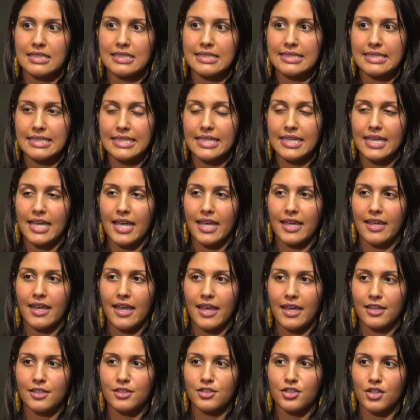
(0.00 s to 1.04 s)
Z A
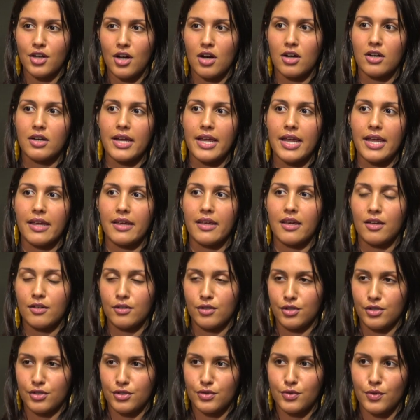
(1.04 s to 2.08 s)
H R A
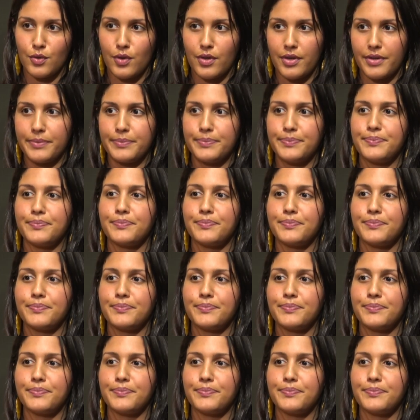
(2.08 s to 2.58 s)
underscore.